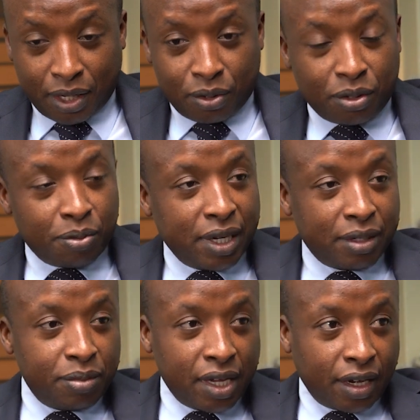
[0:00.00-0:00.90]
I know you
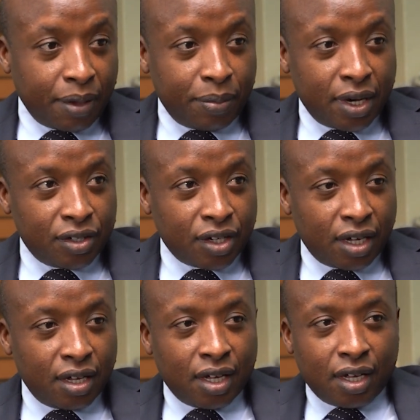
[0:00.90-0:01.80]
might be under
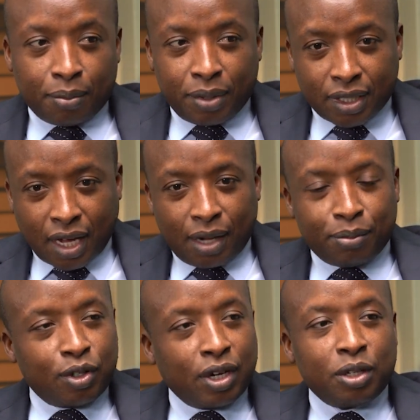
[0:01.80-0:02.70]
pressure, but
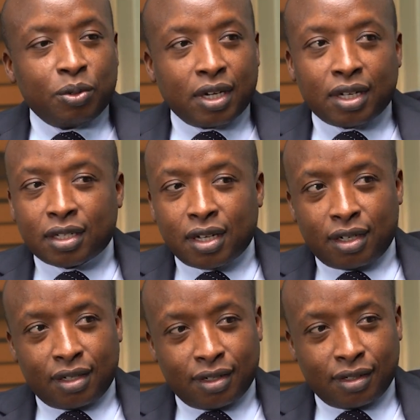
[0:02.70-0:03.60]
come try to
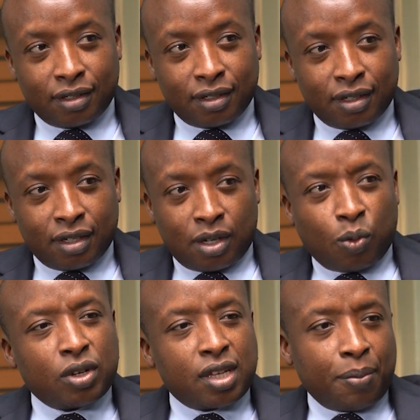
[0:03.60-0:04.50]
understand
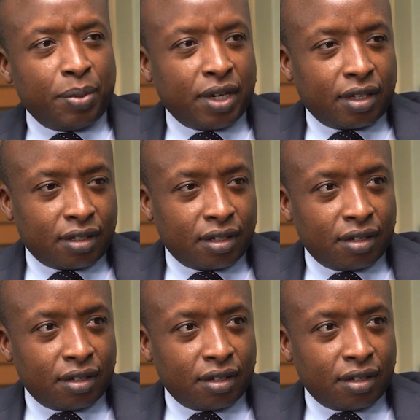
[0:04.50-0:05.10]
what's happening.